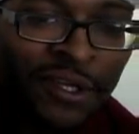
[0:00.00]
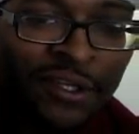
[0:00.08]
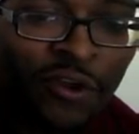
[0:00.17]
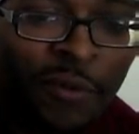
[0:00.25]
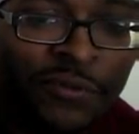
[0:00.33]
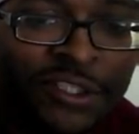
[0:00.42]

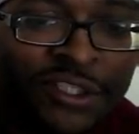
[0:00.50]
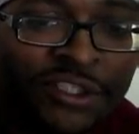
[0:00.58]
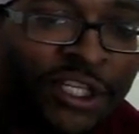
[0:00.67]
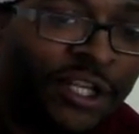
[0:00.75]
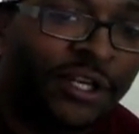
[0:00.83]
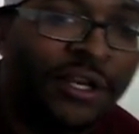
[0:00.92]
mean? So I'm
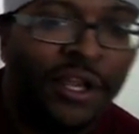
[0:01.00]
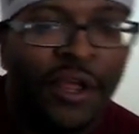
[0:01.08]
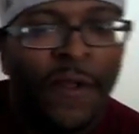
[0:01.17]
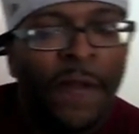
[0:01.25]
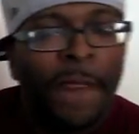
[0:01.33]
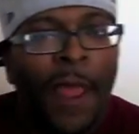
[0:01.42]
just chilling.
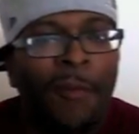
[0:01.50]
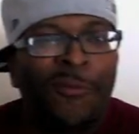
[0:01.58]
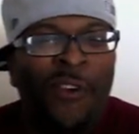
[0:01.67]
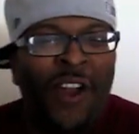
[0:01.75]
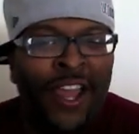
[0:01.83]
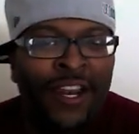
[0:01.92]

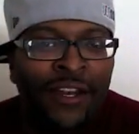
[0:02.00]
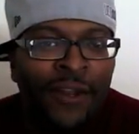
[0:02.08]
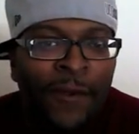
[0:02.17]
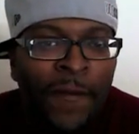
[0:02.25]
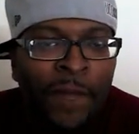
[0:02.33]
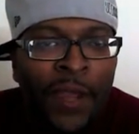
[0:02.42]
I'm grinding.
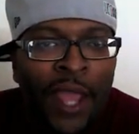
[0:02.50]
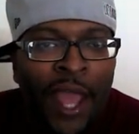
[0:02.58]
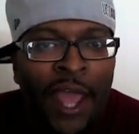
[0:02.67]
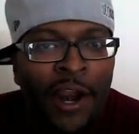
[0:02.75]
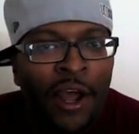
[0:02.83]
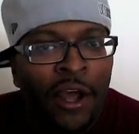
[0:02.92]

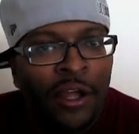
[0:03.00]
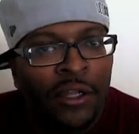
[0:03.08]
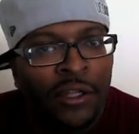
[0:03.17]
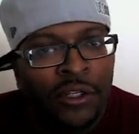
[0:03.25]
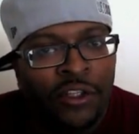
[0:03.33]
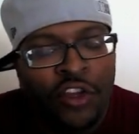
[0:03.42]
And
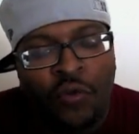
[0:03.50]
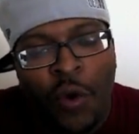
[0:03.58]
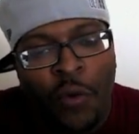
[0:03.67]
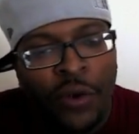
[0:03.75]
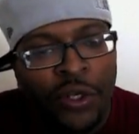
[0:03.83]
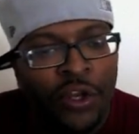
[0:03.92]
uh this is
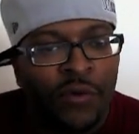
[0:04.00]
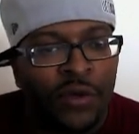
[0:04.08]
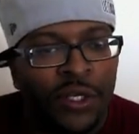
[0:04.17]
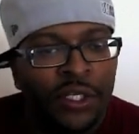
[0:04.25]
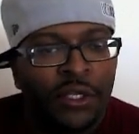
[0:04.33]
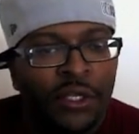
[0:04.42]
what we
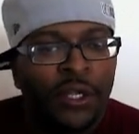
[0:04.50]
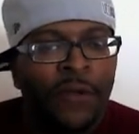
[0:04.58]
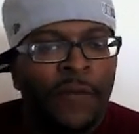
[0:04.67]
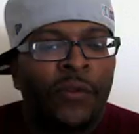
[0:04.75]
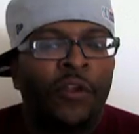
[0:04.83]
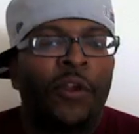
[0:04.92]
doing.
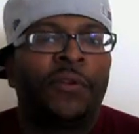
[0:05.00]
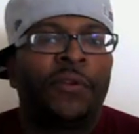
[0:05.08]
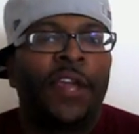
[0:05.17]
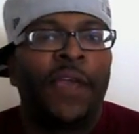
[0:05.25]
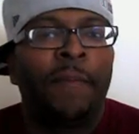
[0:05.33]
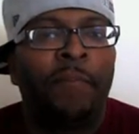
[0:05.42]
You know what I'm
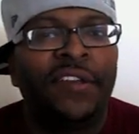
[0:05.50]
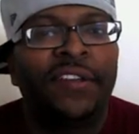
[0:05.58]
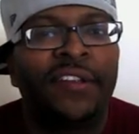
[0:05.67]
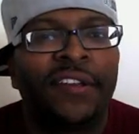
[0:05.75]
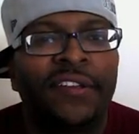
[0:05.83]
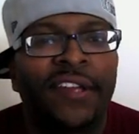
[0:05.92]
saying?
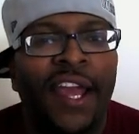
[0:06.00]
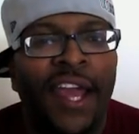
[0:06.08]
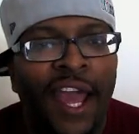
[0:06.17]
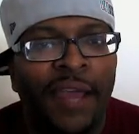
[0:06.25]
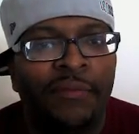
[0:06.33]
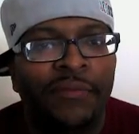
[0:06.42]
Bizzy's Unsigned
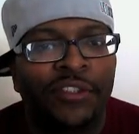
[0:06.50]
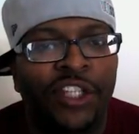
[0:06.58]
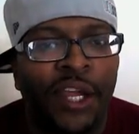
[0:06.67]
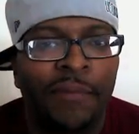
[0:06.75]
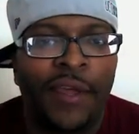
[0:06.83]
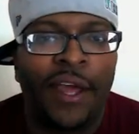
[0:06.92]
Hype.
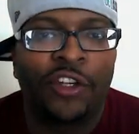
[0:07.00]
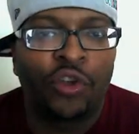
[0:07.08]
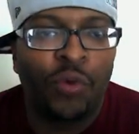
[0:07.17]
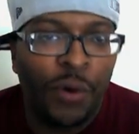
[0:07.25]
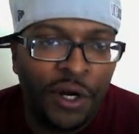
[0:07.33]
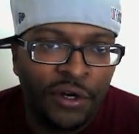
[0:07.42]
Check me on
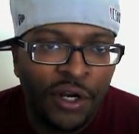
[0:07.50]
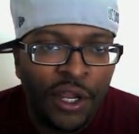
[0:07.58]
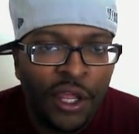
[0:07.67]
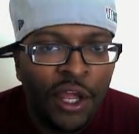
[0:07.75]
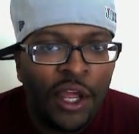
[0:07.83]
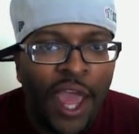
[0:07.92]
Twitter
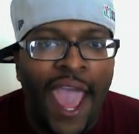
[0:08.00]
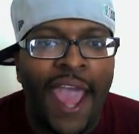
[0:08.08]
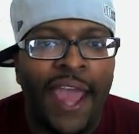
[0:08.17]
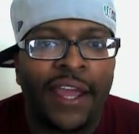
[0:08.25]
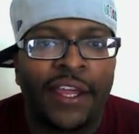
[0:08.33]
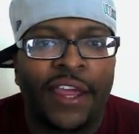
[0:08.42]

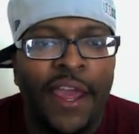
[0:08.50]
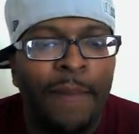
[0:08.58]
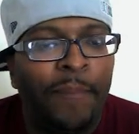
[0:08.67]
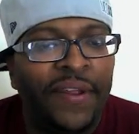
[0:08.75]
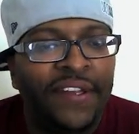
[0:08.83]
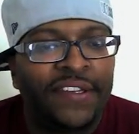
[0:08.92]
at
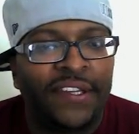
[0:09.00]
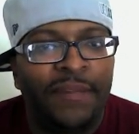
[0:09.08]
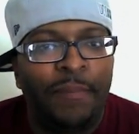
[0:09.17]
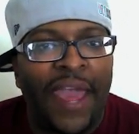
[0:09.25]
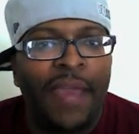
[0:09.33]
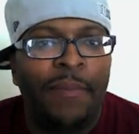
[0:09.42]
Get Bizzy
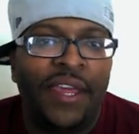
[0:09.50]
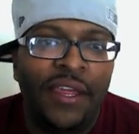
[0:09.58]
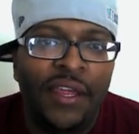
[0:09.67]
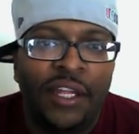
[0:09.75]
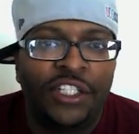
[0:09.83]
Baby.